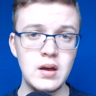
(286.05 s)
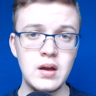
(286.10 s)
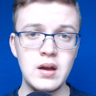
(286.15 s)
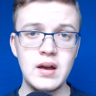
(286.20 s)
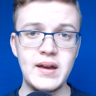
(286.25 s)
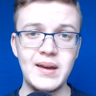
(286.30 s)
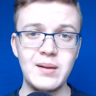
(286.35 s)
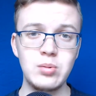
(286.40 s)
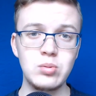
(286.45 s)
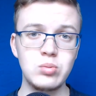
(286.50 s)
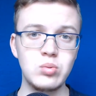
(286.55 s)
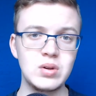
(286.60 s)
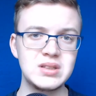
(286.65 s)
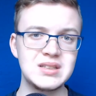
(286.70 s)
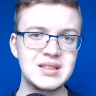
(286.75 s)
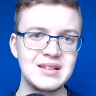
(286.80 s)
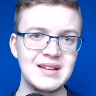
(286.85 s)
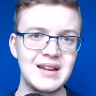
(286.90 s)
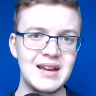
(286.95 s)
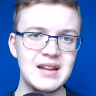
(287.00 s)
But once
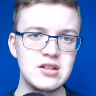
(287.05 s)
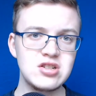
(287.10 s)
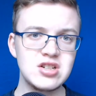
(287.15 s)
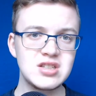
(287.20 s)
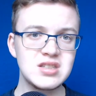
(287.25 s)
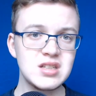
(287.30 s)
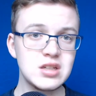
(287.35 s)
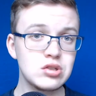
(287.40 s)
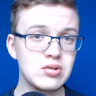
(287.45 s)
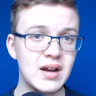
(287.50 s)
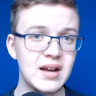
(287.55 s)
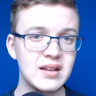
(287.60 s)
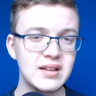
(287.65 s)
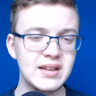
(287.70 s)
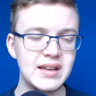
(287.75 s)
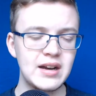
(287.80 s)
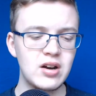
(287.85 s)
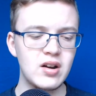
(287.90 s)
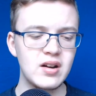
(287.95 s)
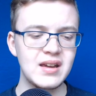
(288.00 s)
again, it's just a trial and
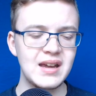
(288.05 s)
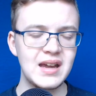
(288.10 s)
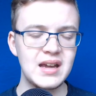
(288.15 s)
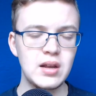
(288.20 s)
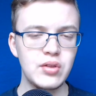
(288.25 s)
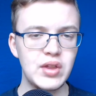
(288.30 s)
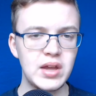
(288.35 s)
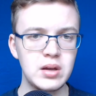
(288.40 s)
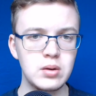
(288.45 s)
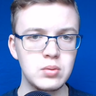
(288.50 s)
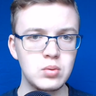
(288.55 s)
error kind of thing.